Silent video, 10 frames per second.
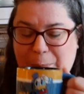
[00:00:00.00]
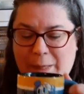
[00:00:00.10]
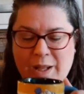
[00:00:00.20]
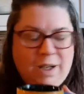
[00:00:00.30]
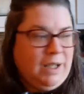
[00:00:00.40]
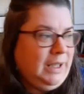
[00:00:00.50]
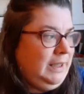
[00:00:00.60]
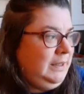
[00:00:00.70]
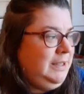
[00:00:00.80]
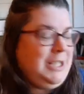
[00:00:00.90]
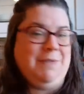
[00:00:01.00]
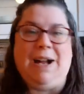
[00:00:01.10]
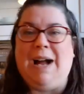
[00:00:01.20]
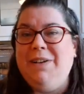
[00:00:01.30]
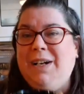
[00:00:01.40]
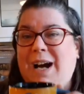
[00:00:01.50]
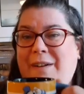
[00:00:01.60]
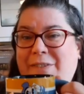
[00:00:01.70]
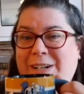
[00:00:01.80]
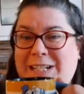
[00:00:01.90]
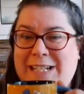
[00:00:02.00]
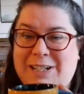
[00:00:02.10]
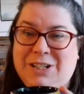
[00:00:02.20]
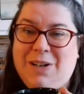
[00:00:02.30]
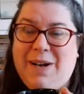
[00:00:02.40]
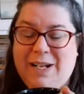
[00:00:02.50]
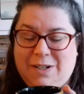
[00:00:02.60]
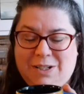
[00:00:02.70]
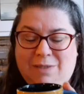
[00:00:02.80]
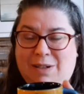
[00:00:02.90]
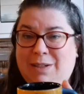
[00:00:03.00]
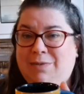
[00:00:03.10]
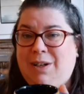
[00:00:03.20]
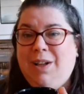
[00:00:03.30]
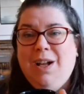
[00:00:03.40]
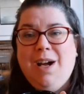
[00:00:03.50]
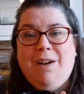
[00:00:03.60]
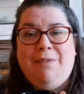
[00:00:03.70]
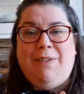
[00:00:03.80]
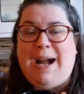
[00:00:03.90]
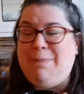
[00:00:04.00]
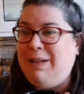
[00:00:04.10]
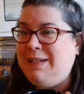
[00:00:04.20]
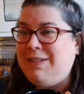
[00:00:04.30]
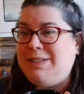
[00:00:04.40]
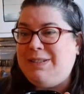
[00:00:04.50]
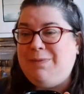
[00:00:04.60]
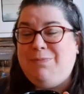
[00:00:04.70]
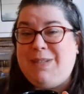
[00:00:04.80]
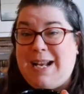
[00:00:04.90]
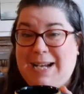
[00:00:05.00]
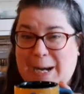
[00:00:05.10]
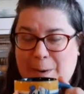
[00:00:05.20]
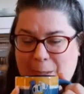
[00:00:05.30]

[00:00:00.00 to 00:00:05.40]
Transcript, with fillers: oh, so if you having your coffee or tea, enjoy. Here's a wonderful, fabulous Sunday.